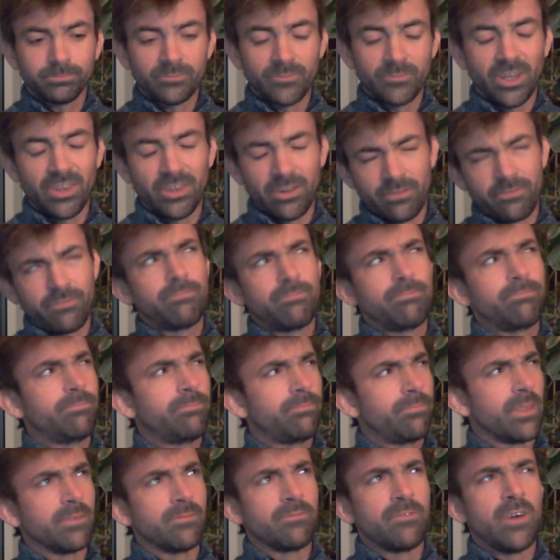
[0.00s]
Well, there are
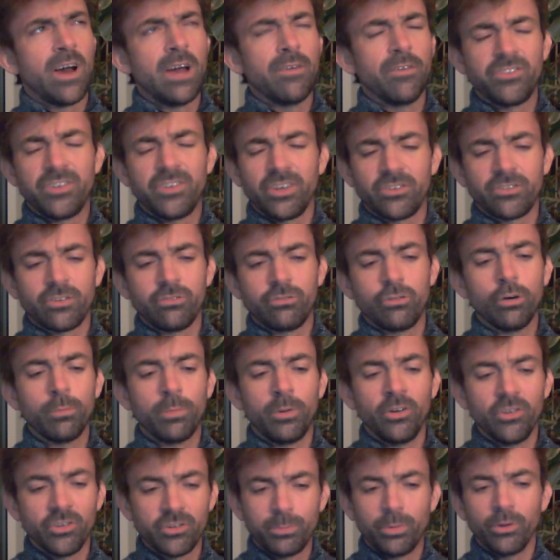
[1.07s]
I think 5 or 6 control
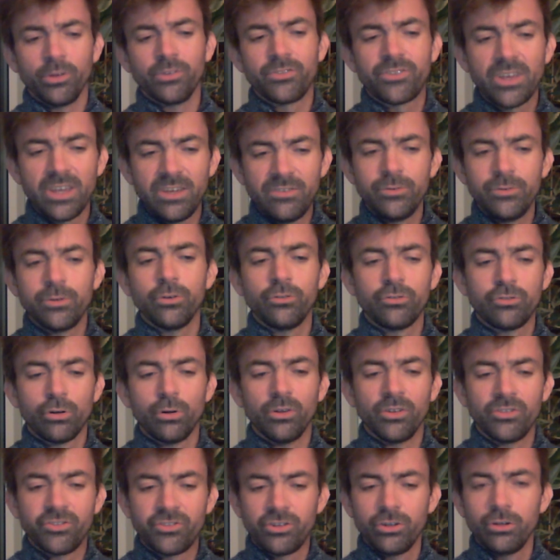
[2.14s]
points, but if you
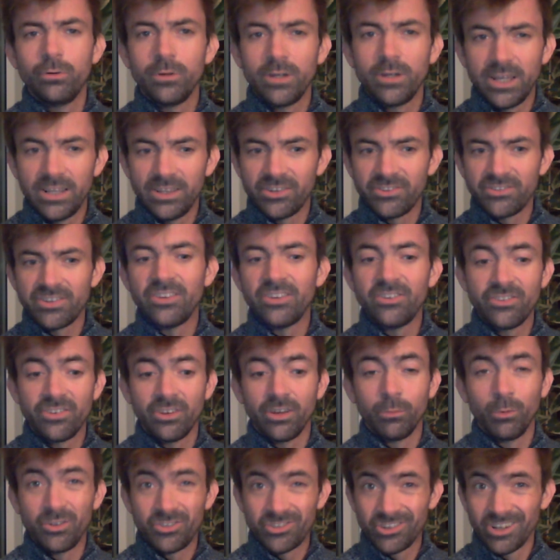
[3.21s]
control the 2 in the
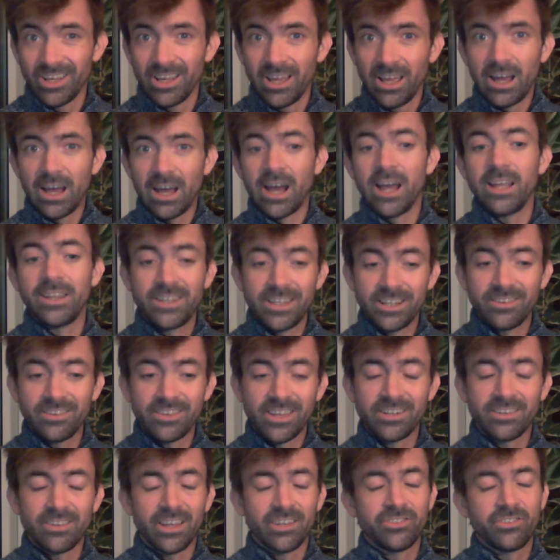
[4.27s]
centre, which I did at the
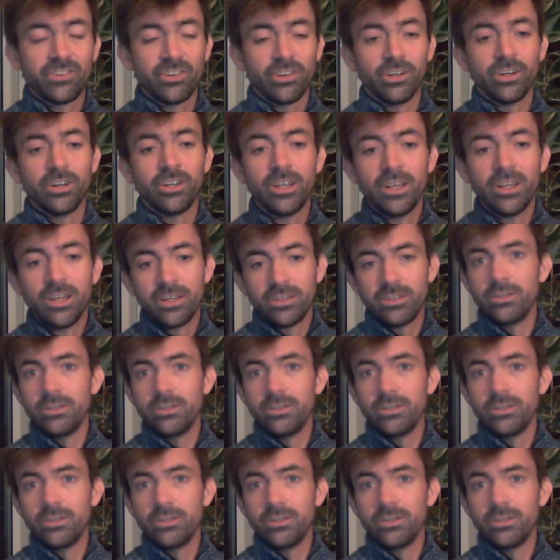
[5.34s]
end of that turn,